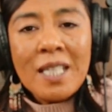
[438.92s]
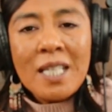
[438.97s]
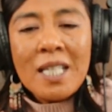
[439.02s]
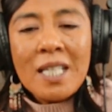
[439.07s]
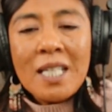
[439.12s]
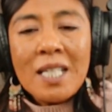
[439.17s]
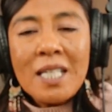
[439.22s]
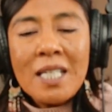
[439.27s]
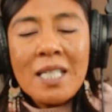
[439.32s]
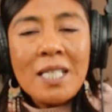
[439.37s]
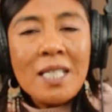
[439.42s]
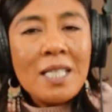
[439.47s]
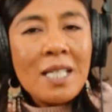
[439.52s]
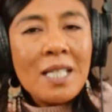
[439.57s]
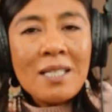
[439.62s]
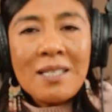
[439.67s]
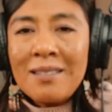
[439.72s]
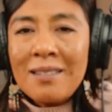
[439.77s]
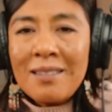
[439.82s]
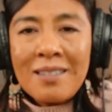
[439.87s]
It
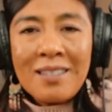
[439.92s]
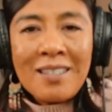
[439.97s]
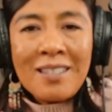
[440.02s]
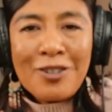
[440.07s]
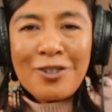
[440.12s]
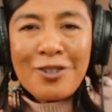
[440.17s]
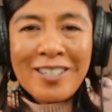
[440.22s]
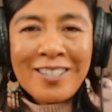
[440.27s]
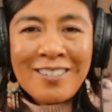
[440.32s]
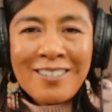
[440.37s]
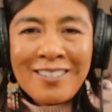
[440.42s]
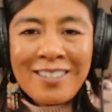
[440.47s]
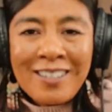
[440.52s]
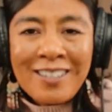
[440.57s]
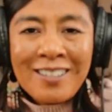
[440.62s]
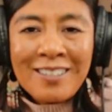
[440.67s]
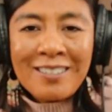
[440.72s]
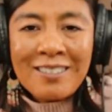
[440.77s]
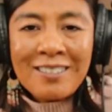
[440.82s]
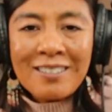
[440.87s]
doesn't think critically.